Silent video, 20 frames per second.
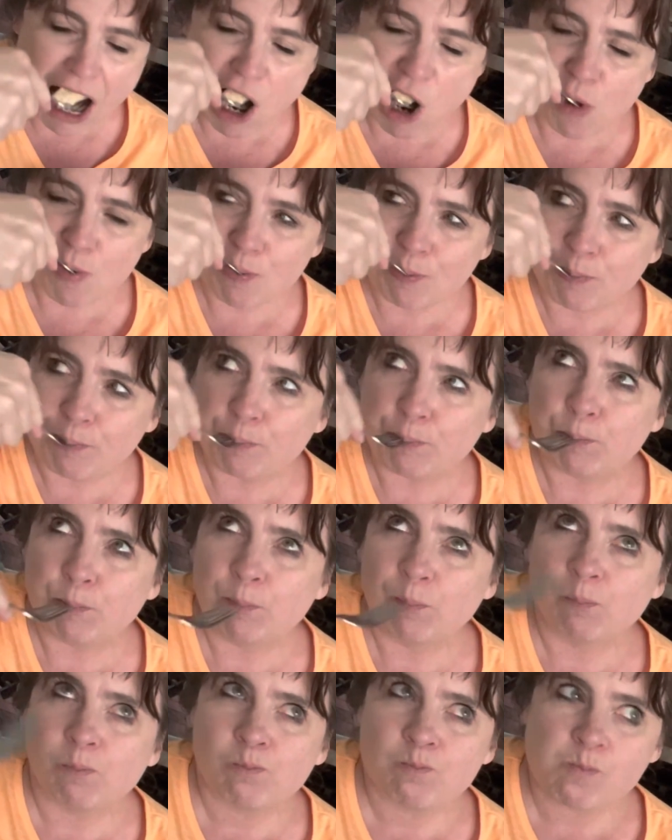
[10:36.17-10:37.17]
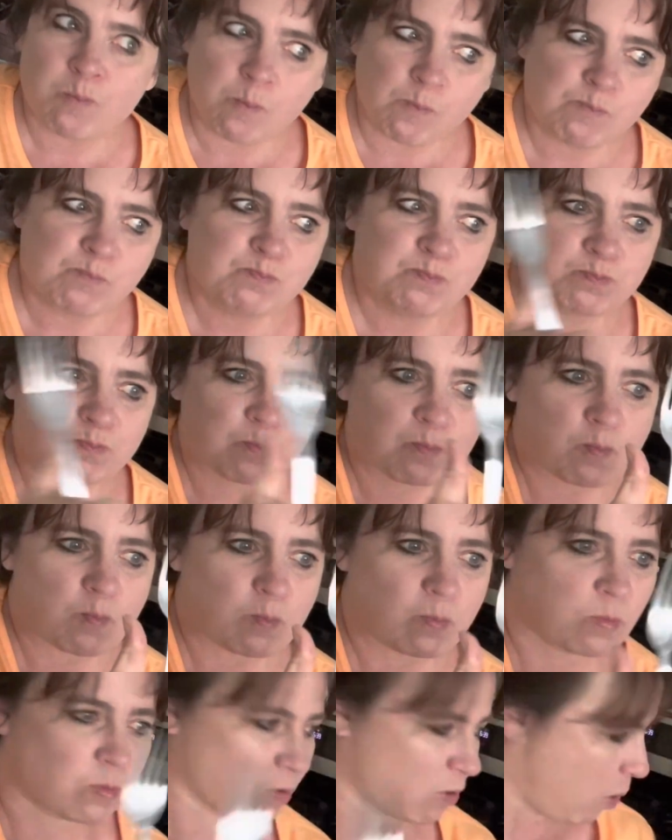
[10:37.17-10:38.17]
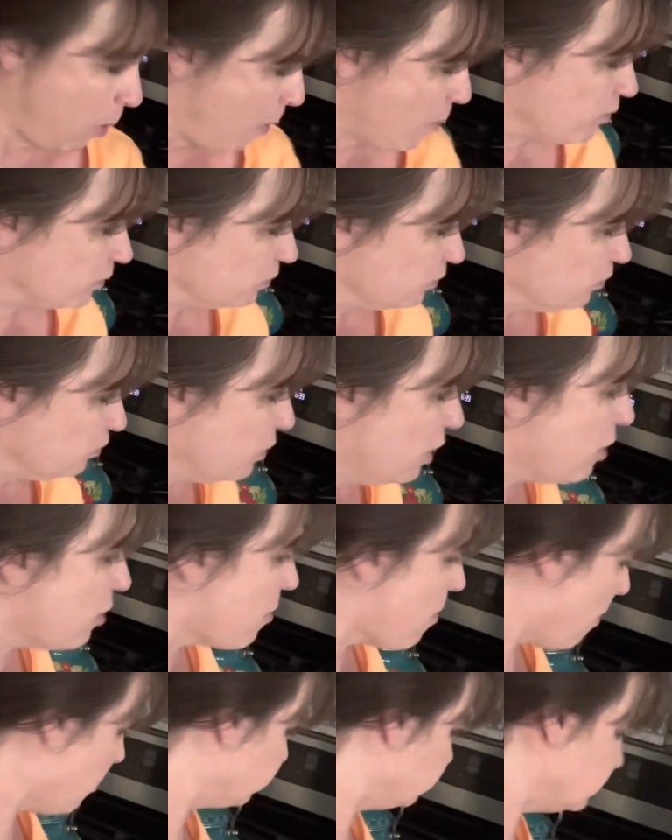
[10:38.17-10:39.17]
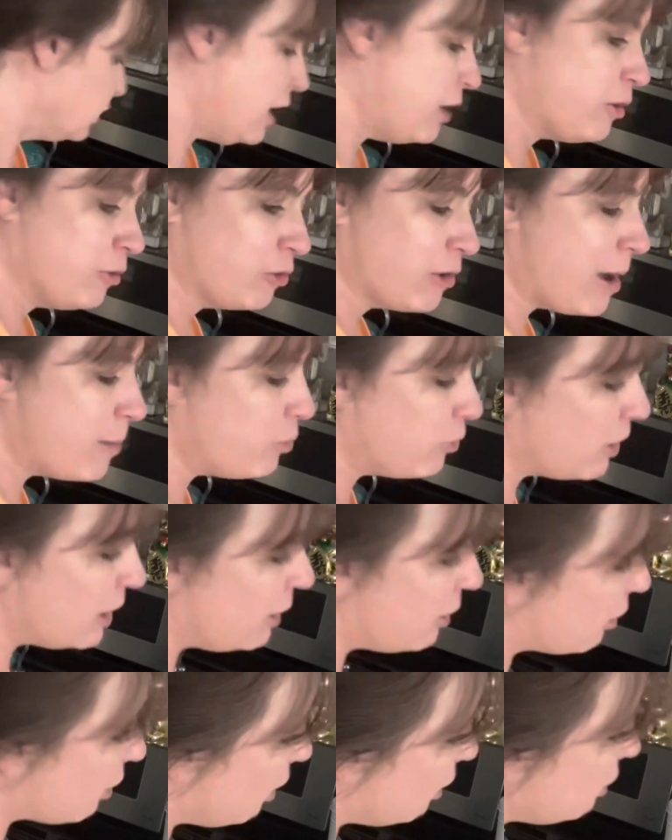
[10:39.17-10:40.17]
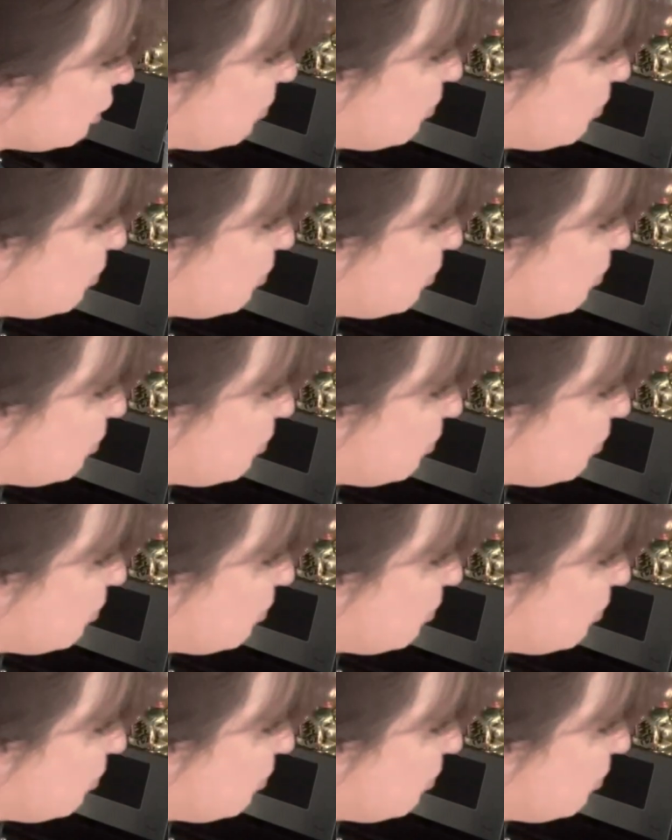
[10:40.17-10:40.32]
like I say, and it is delicious. Anyway,